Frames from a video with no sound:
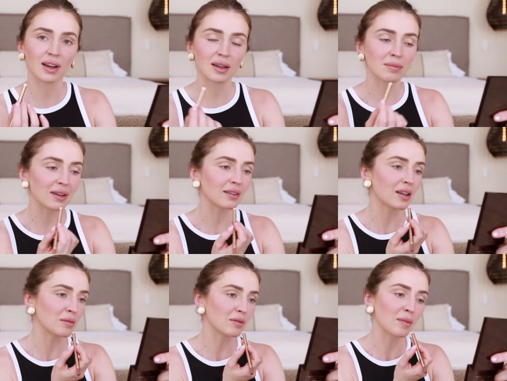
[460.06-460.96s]
I had
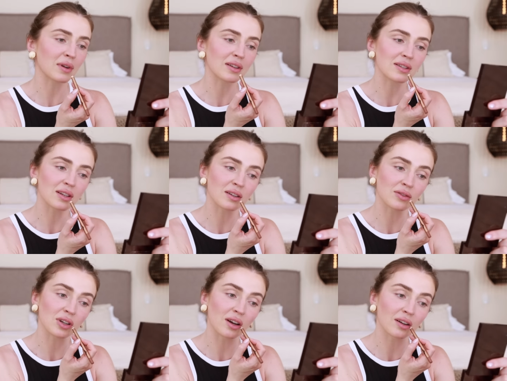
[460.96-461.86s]
basically been rubbing a stick
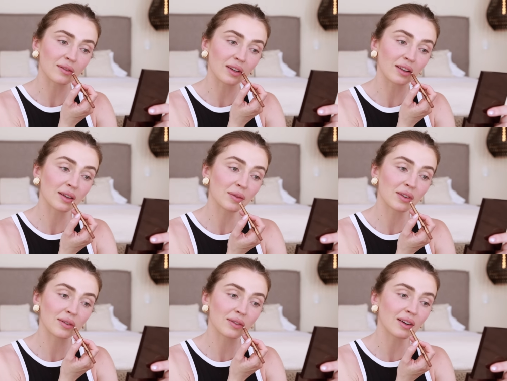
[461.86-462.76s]
of chalk on my
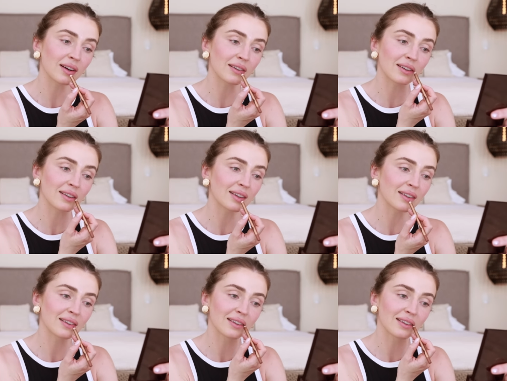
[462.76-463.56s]
lips prior to this.